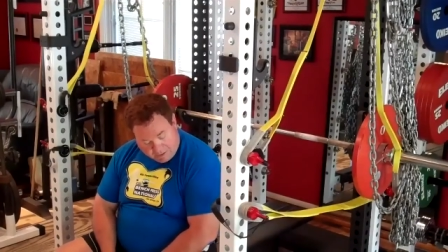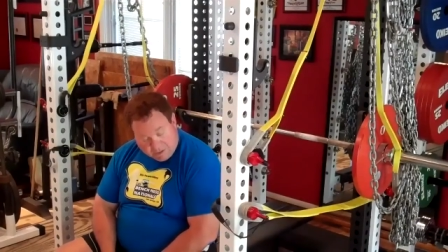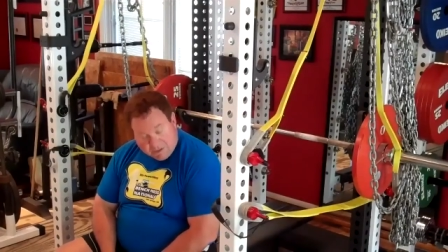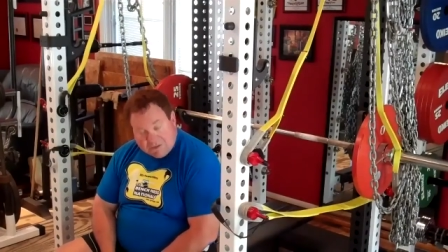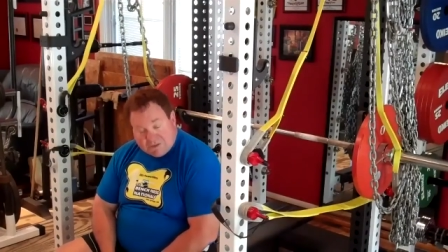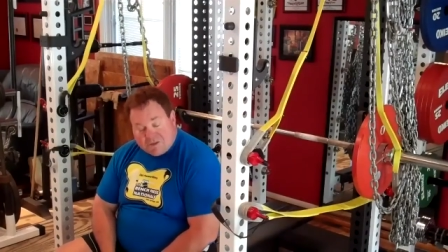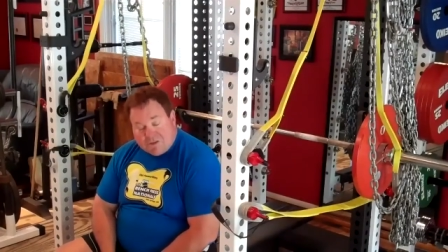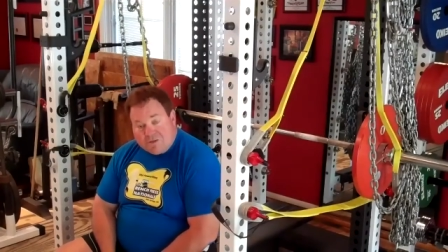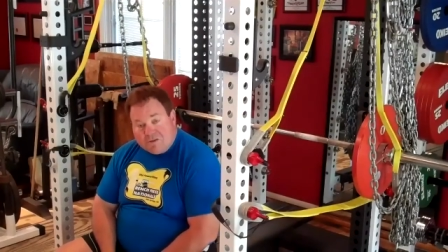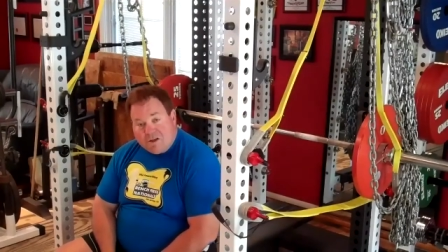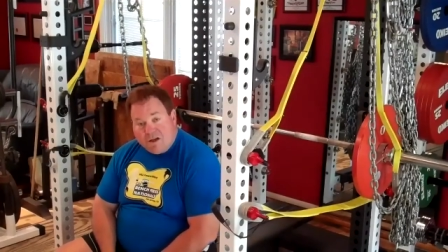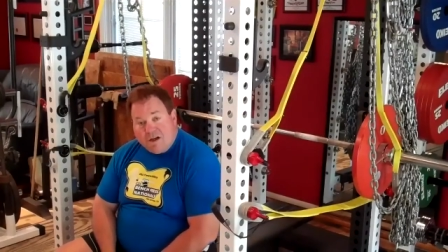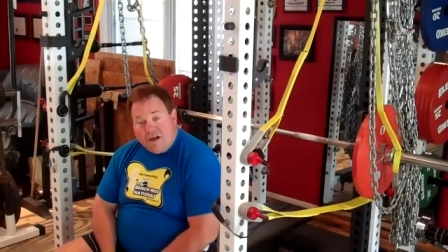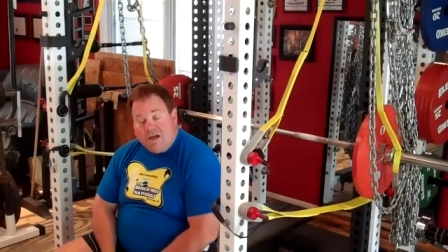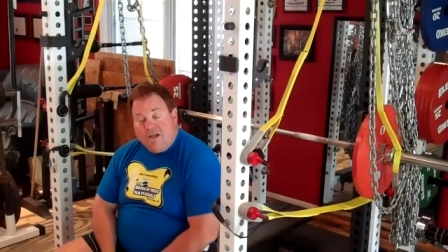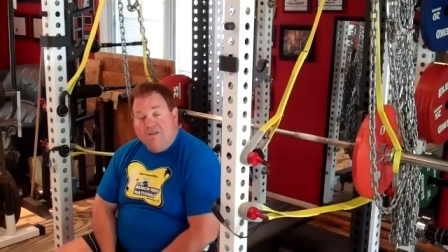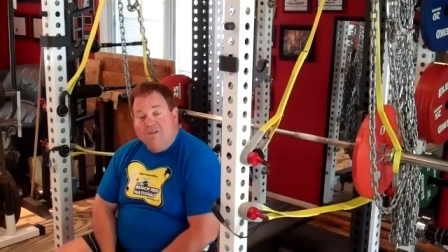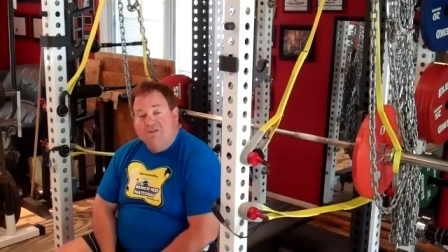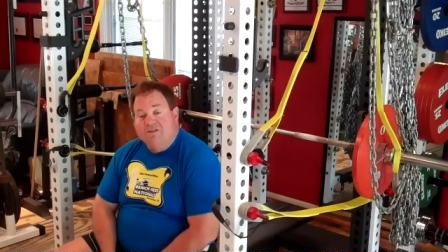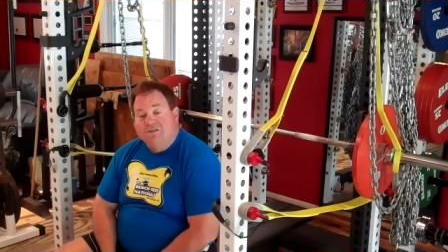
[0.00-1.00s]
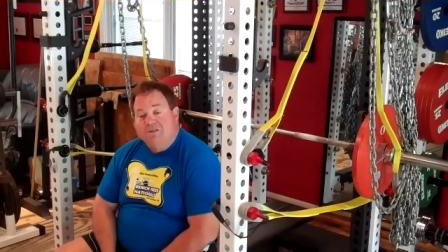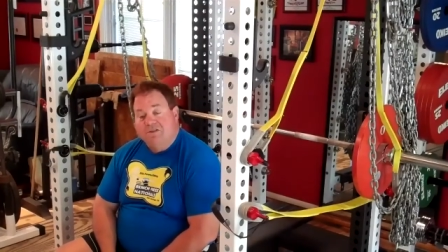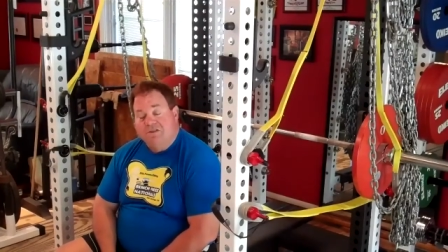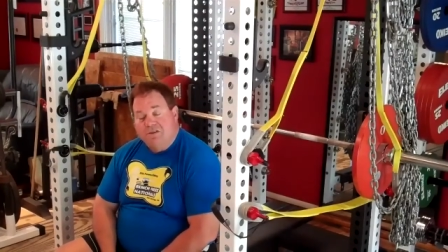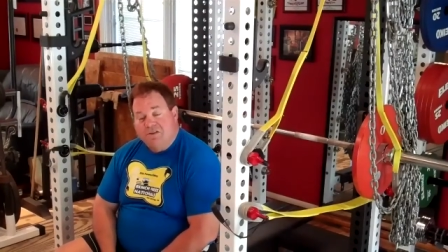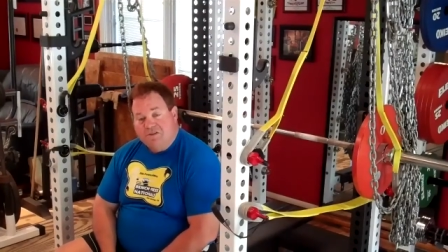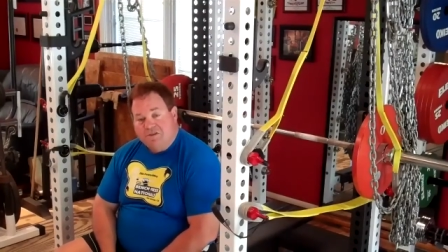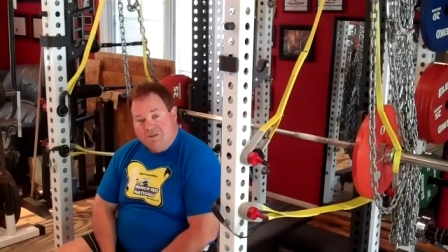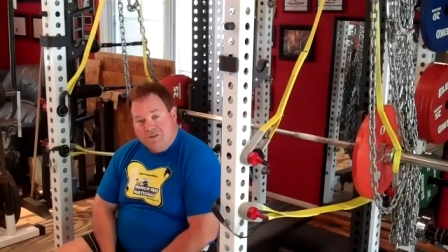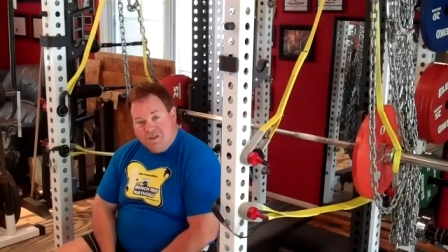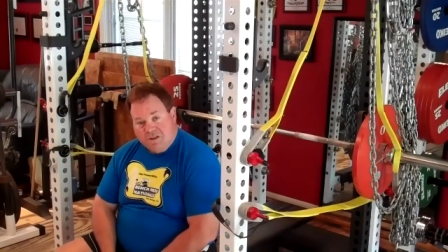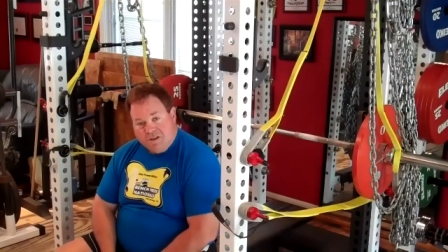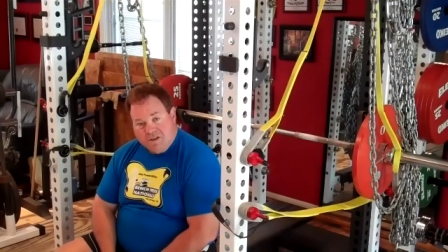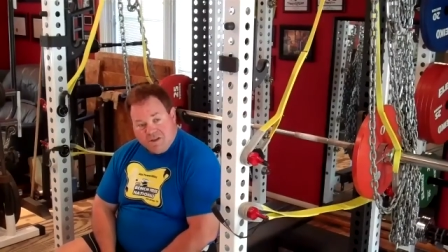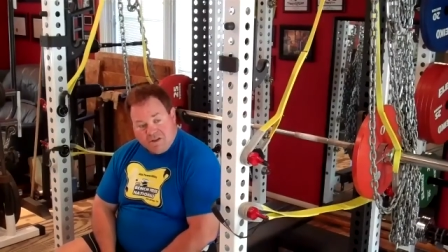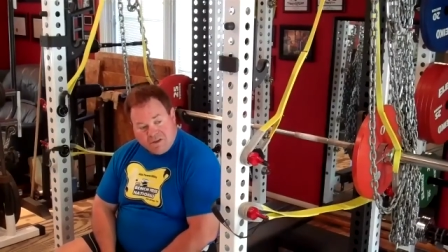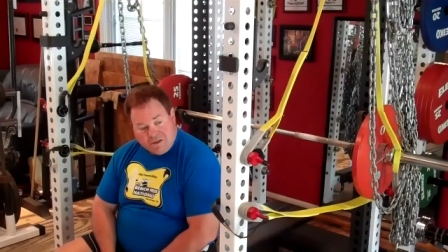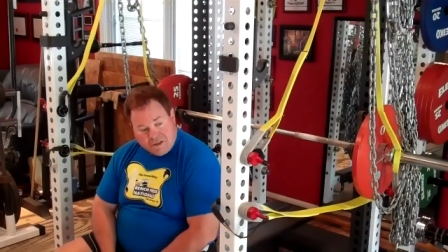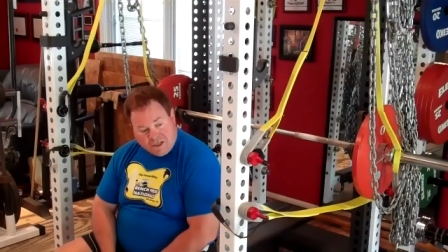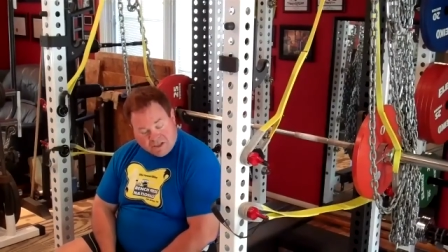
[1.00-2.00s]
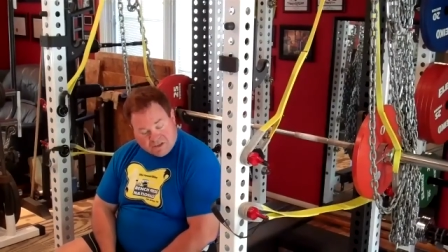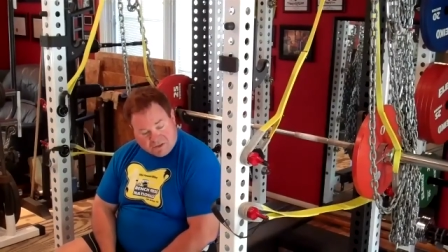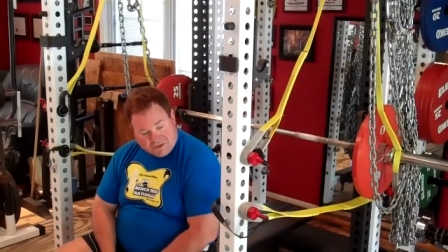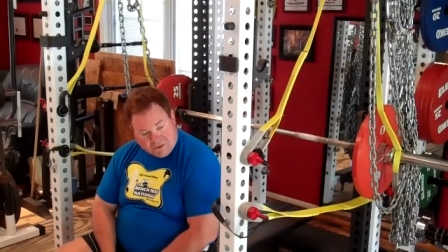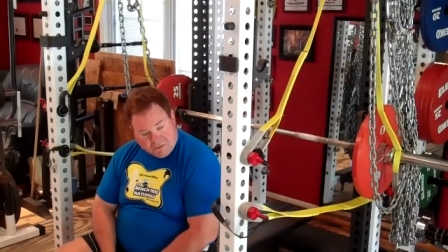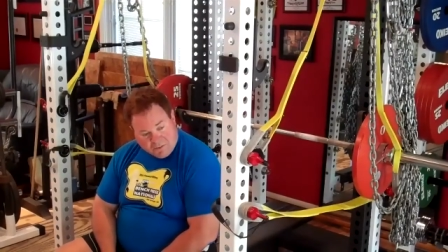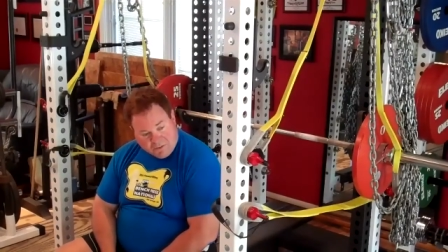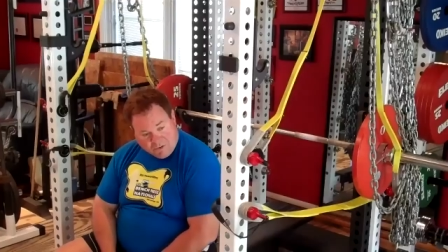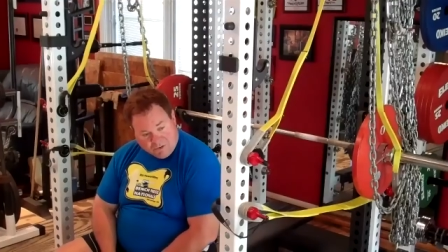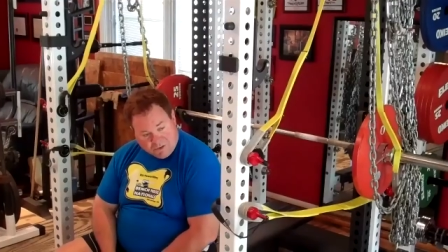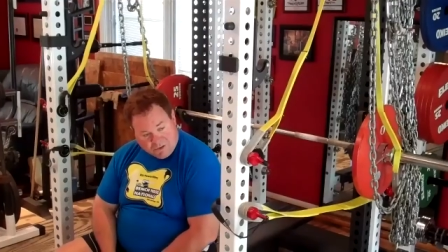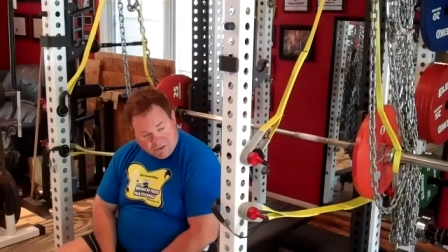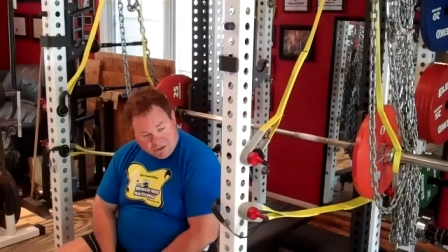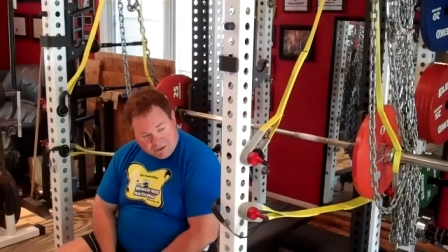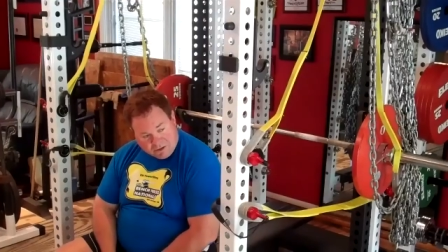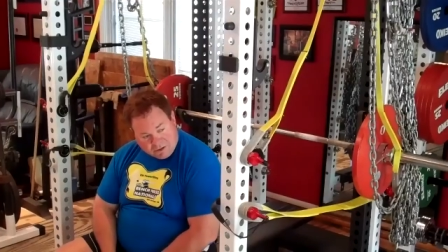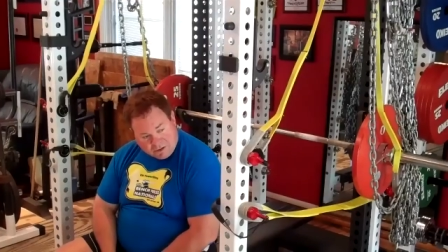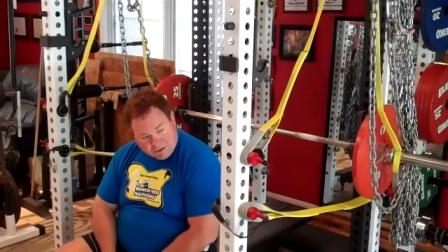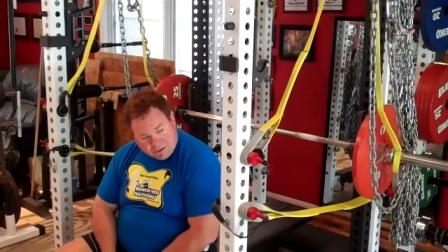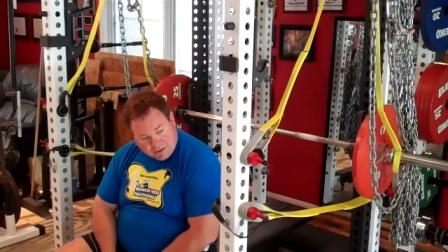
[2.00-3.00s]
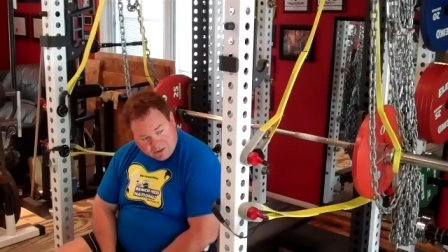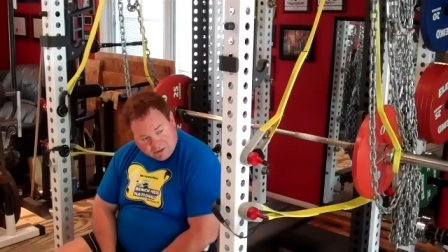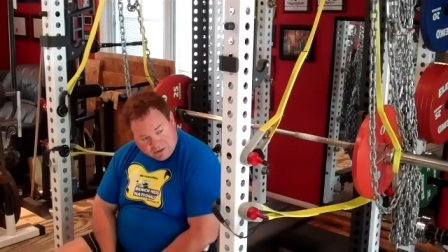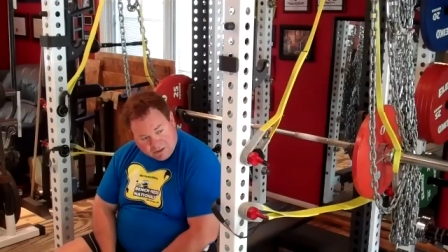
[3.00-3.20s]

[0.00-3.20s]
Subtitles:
This is an unsolicited testimonial.